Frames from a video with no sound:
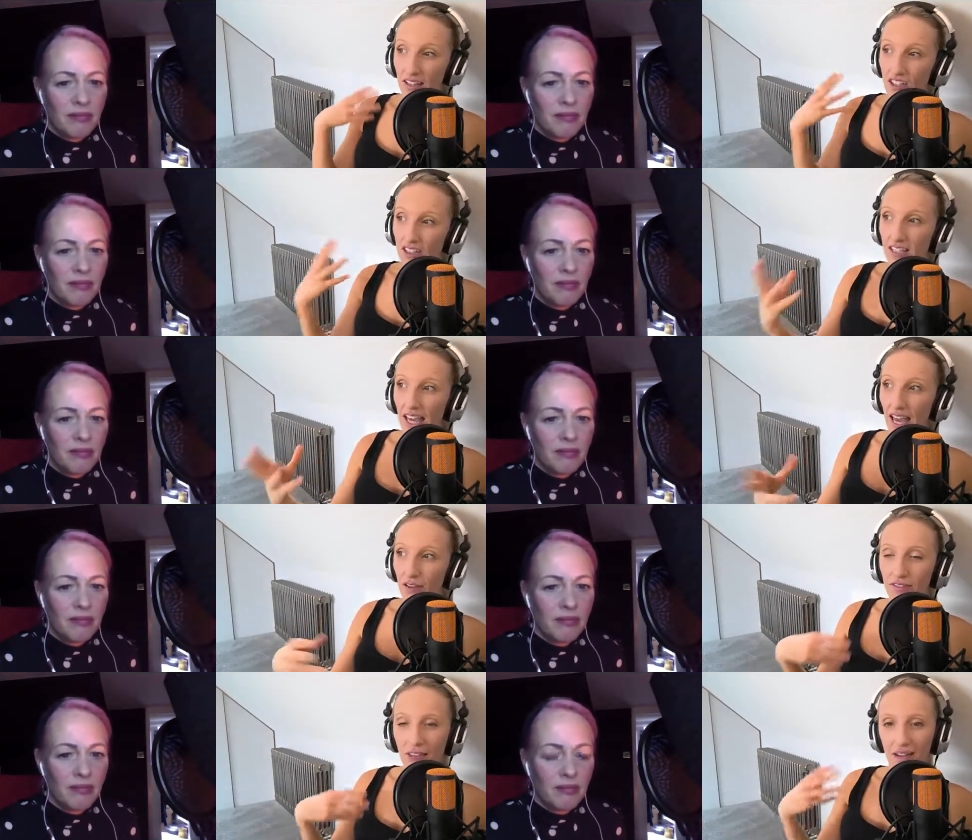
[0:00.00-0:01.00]
Speaker 1: just to
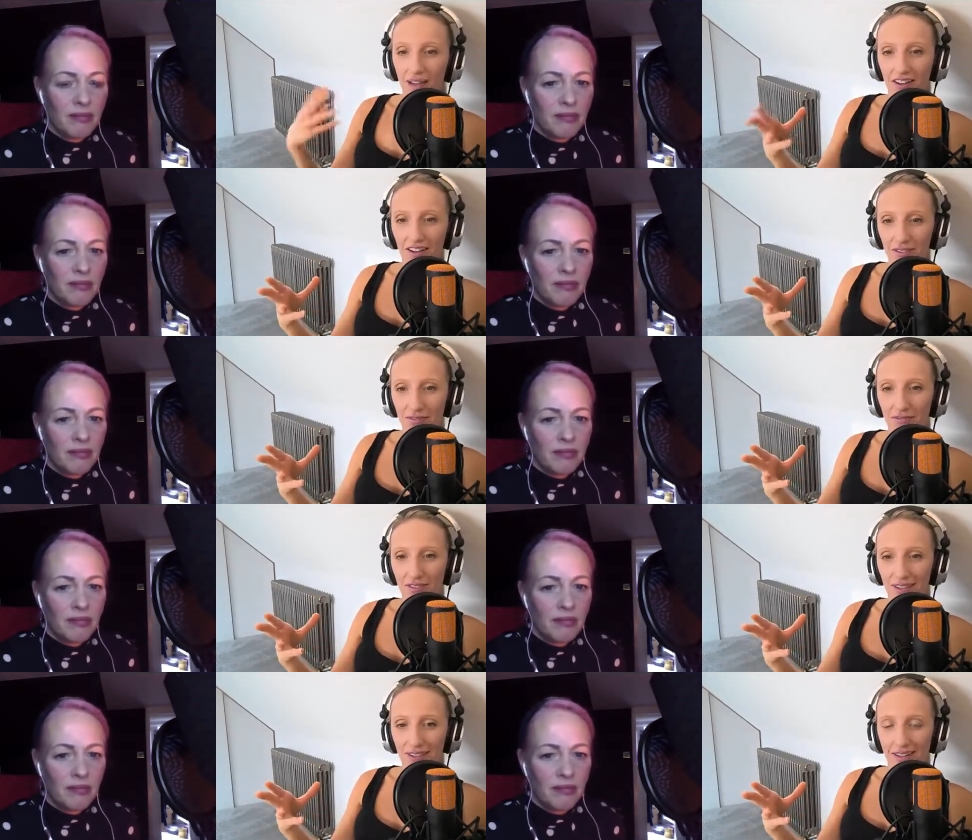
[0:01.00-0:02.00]
have that kind of
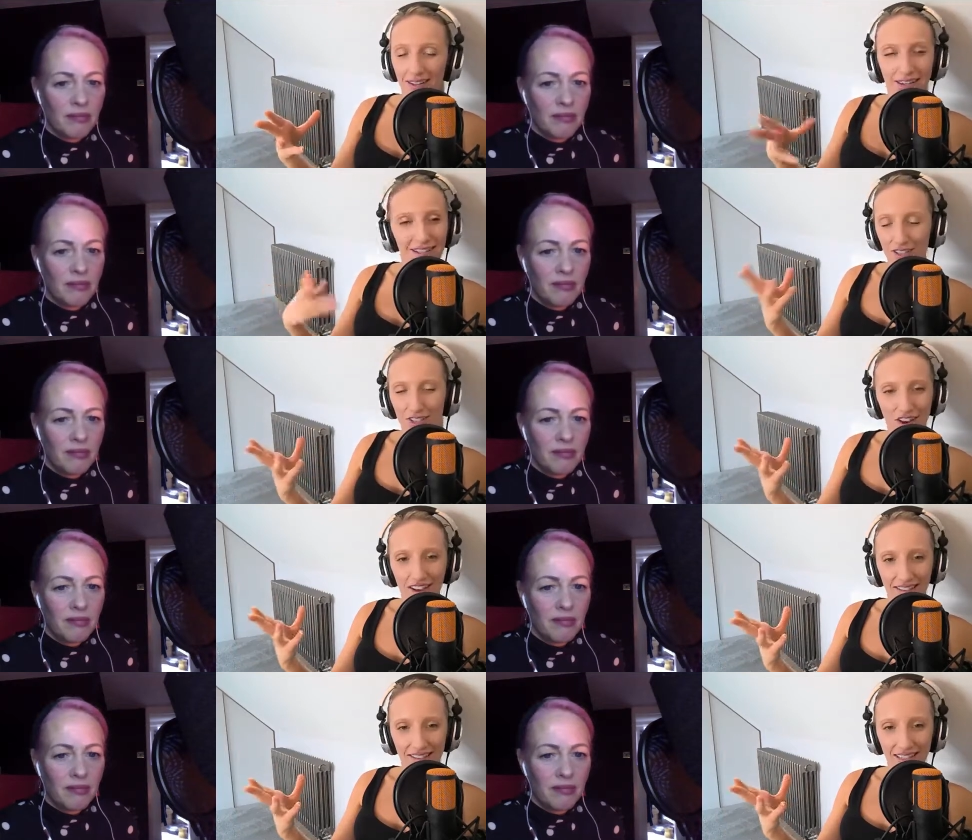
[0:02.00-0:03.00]
it's just
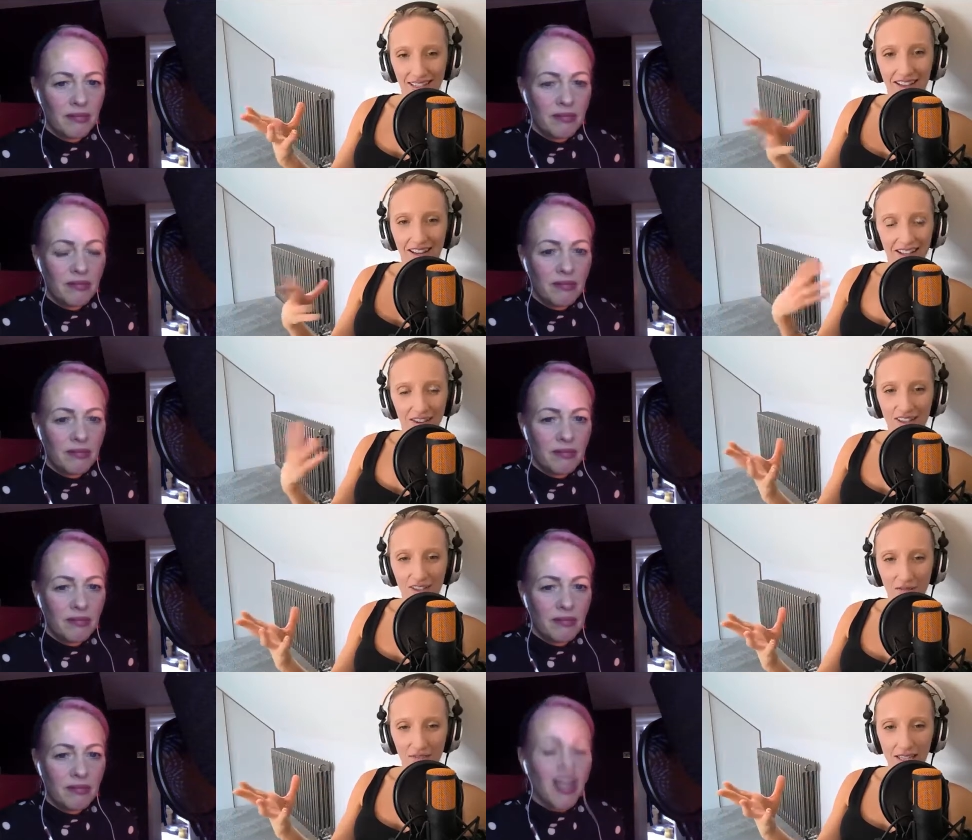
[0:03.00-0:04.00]
nice. It's like a
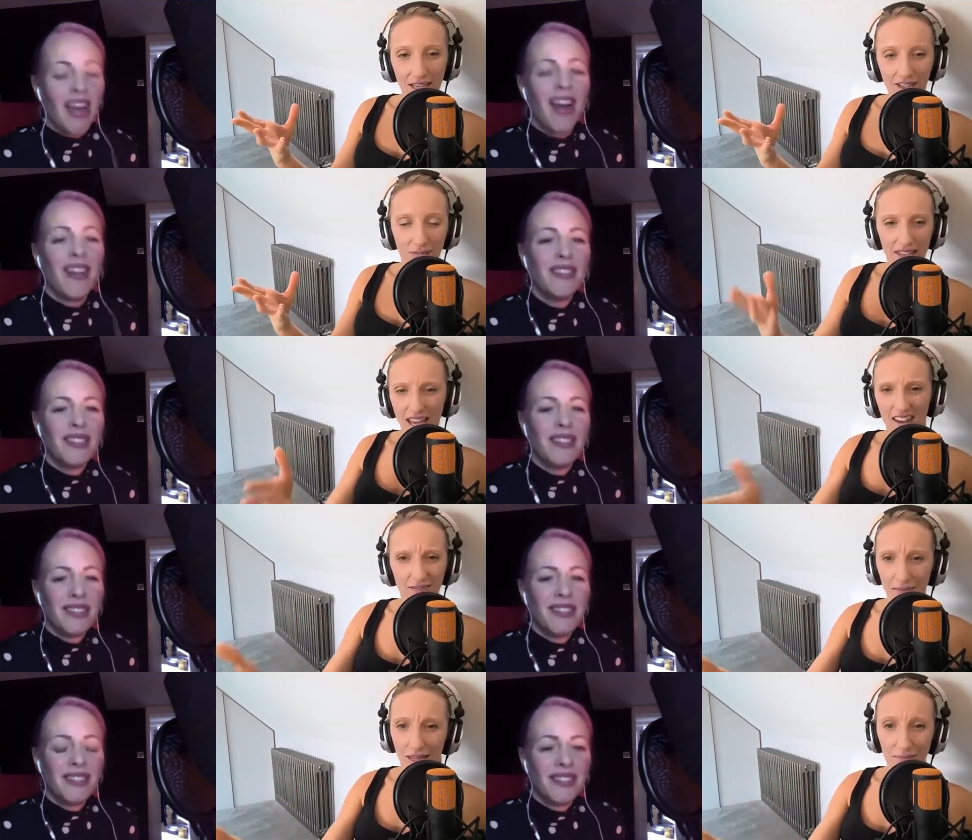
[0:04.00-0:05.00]
nice conversation yeah.
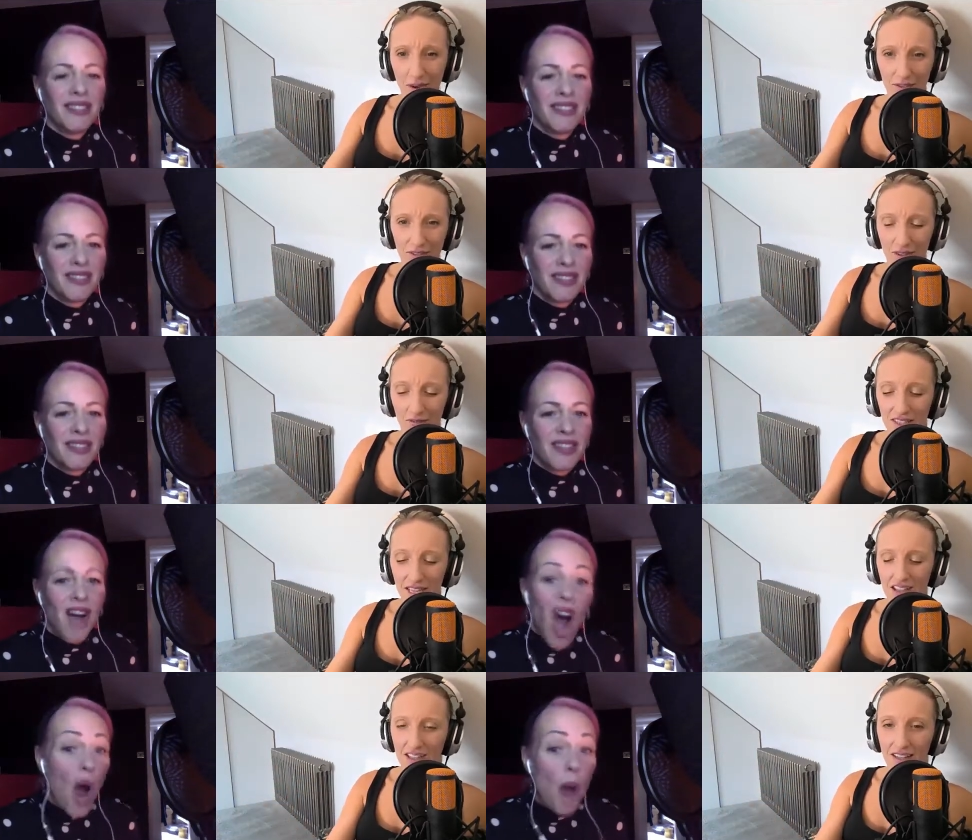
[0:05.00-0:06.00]
without being part of the oh,
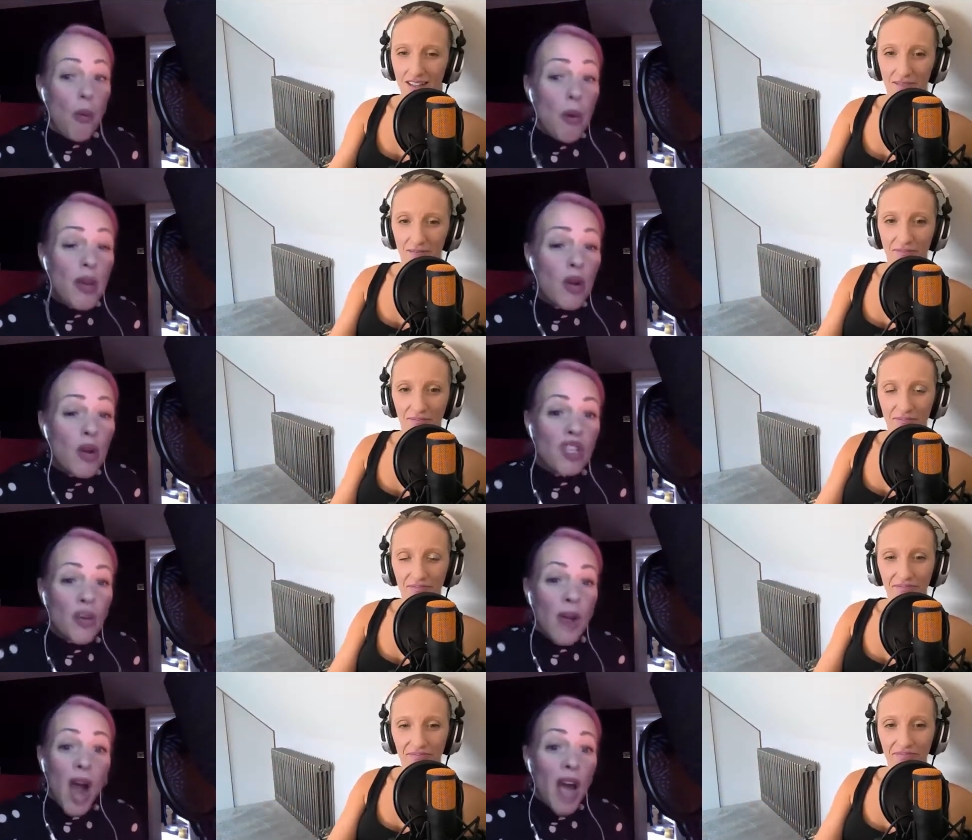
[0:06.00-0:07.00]
conversation. Uh,
Speaker 2: well, we all do
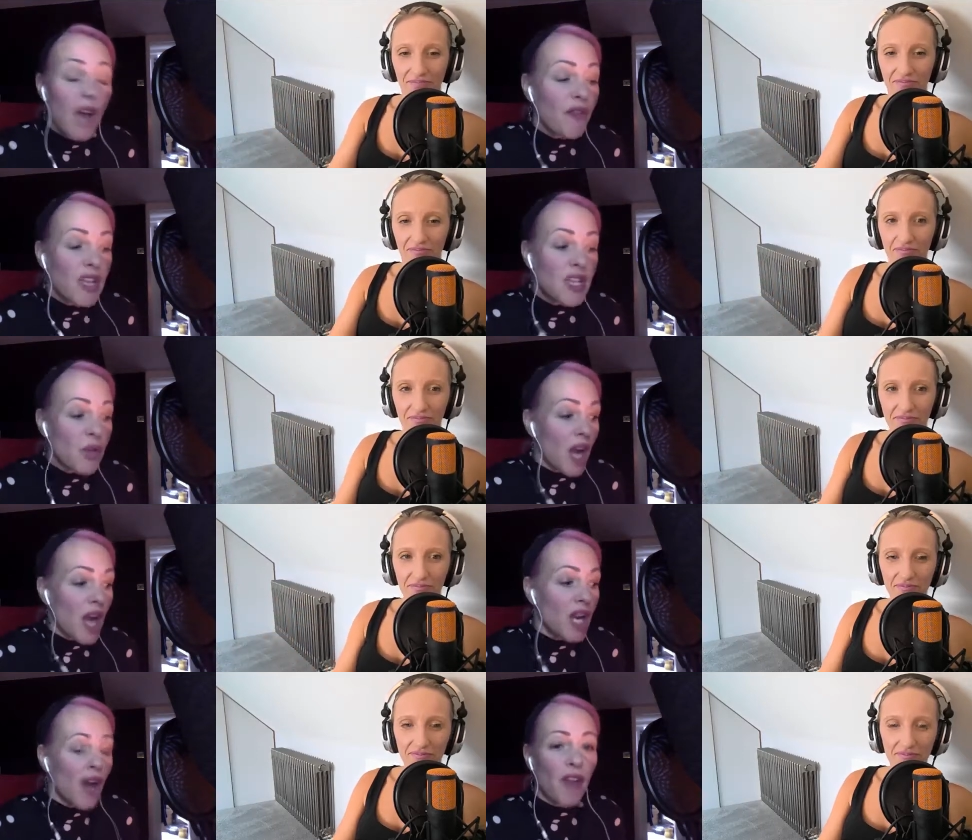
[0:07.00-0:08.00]
it. I love it as well. I
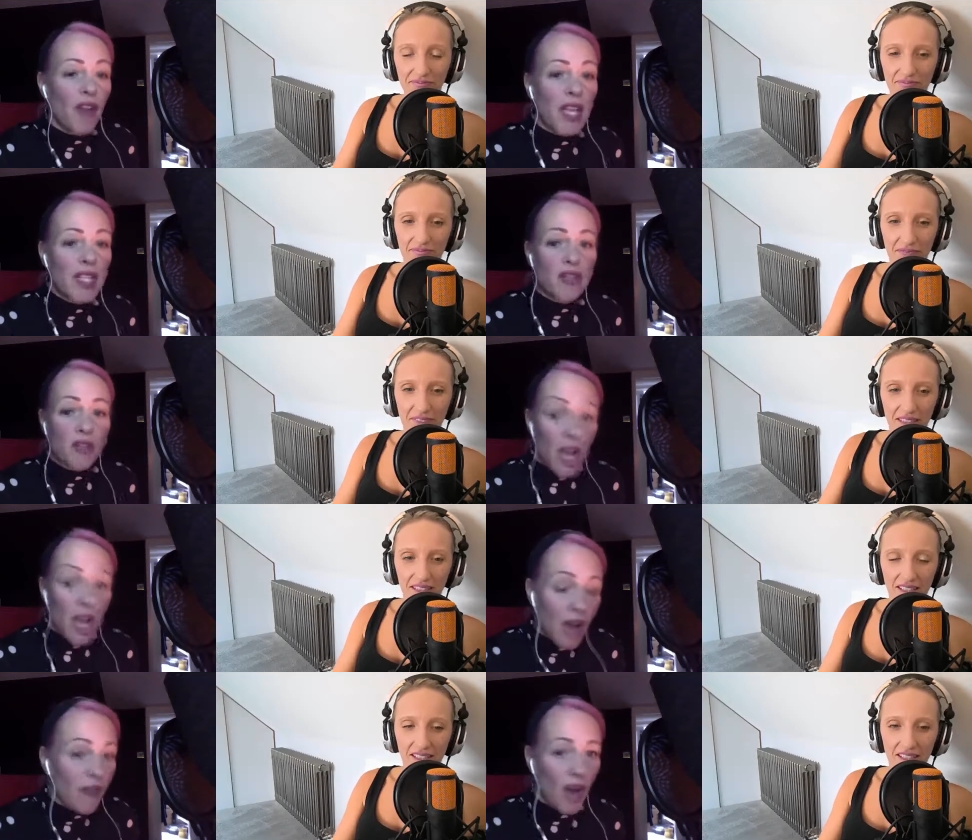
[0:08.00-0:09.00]
love like I
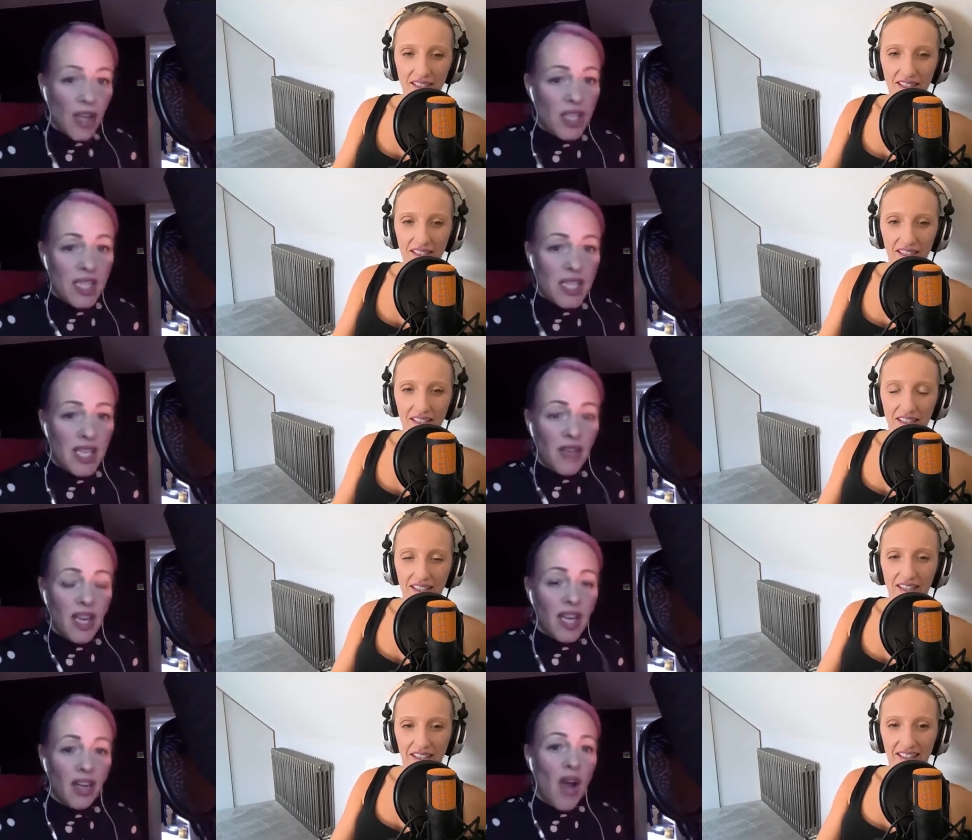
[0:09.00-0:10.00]
love IGTV,
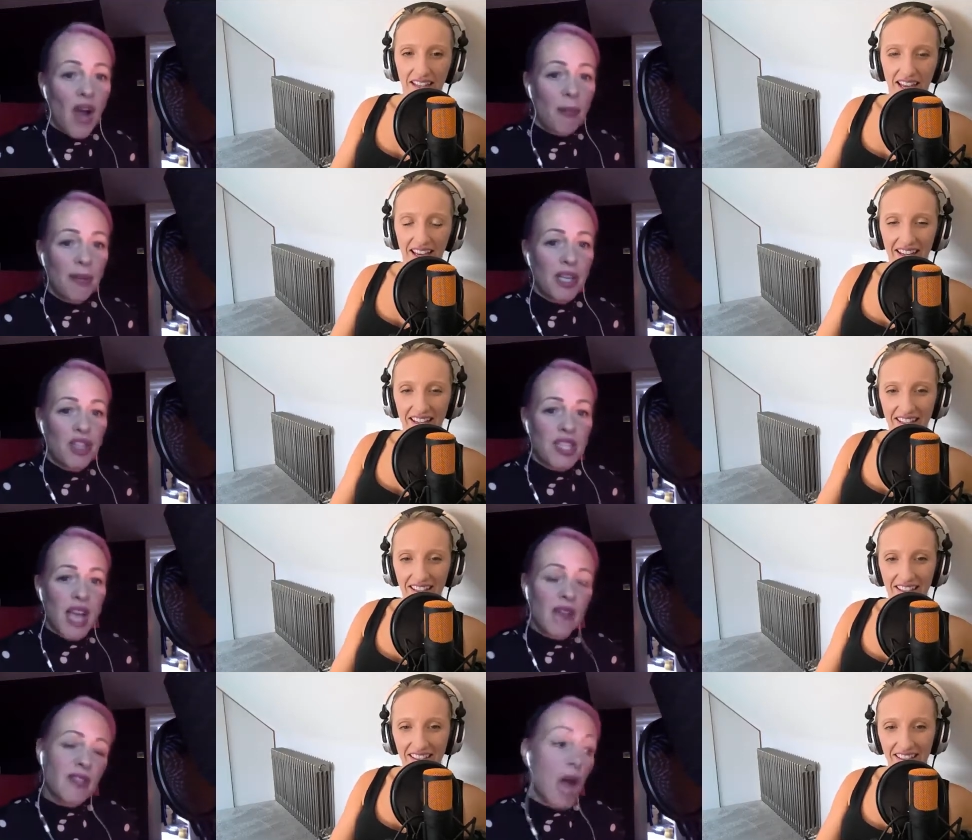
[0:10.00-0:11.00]
and I'll happily yeah. just
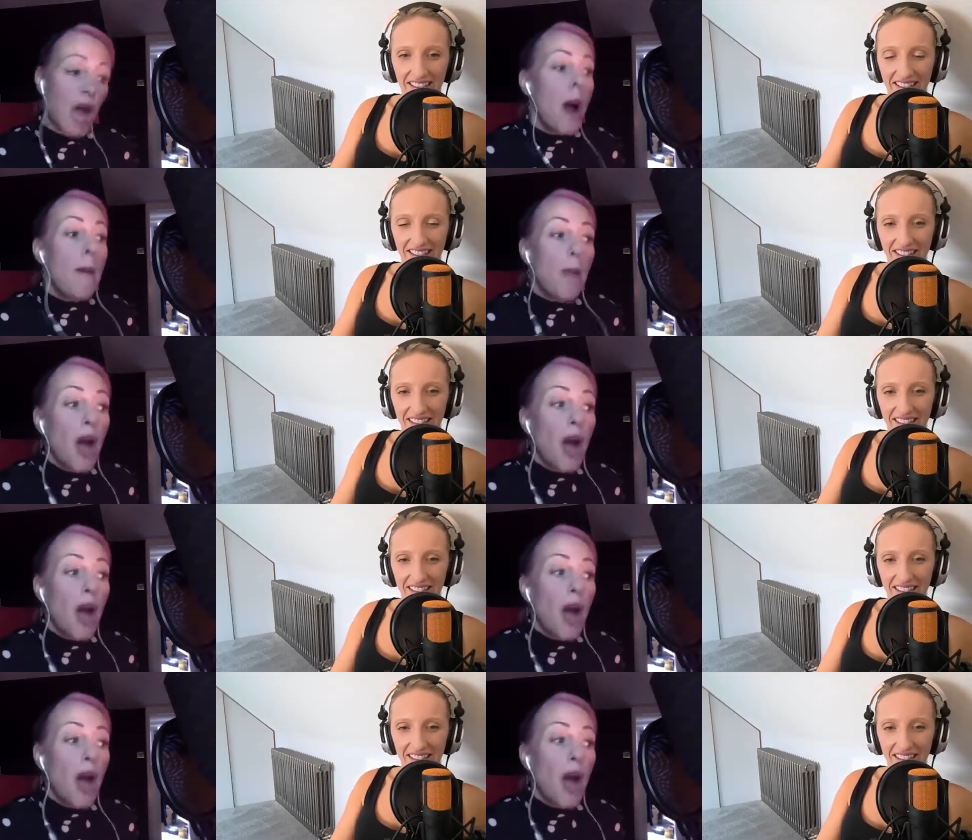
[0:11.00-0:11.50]
have. So, and, and I